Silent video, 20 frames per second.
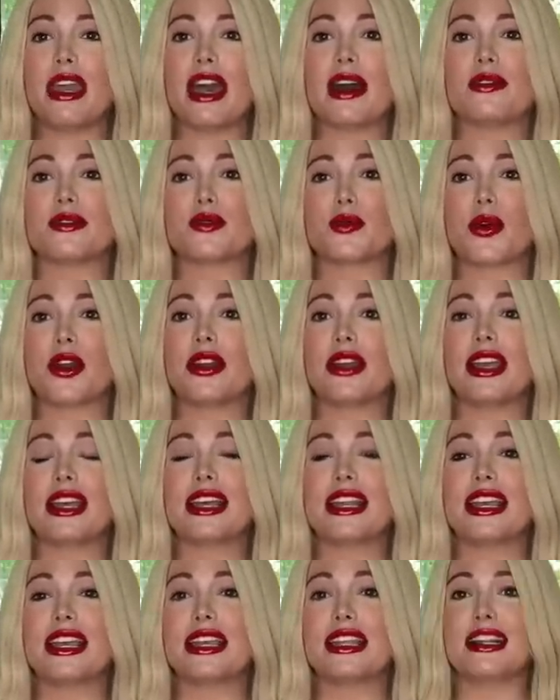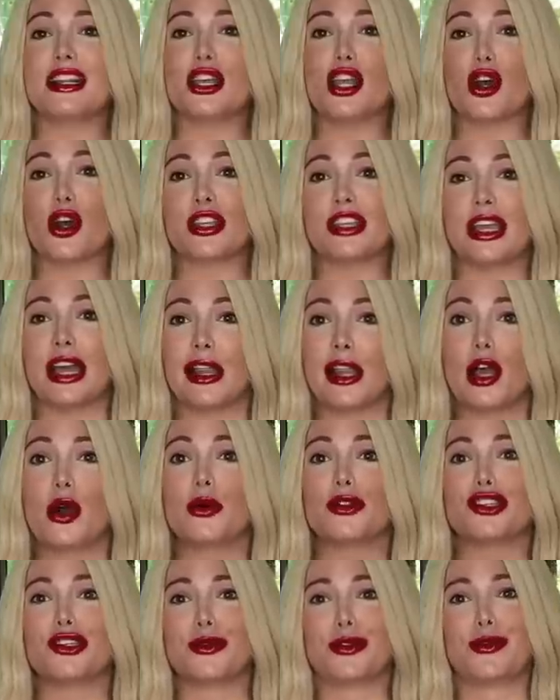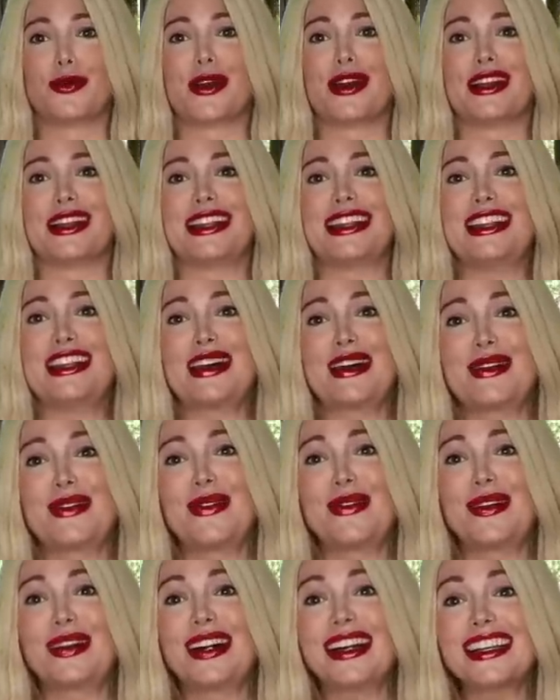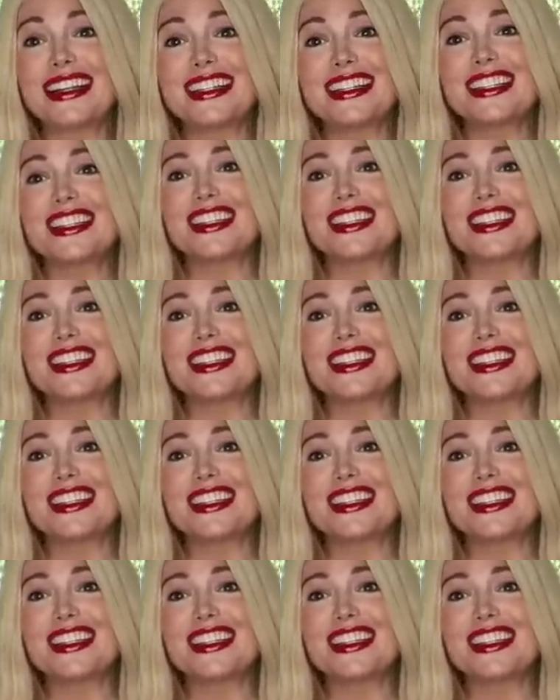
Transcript: I was wearing it in neon yellow and she was wearing a neon orange.